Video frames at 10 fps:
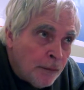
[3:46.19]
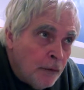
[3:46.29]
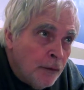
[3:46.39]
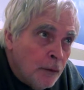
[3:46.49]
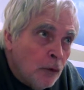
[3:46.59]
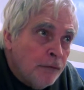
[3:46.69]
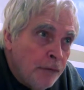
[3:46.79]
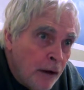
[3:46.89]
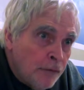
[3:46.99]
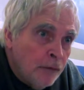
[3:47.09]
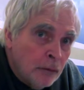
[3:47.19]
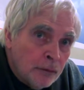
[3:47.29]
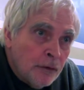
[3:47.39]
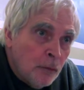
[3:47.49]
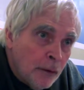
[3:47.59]
But they really were faithful
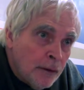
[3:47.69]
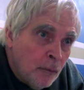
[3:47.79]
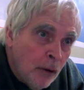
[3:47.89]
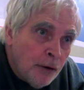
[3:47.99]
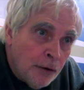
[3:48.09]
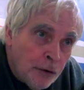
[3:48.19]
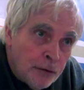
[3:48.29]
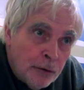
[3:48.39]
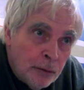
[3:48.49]
to what they wanted to do.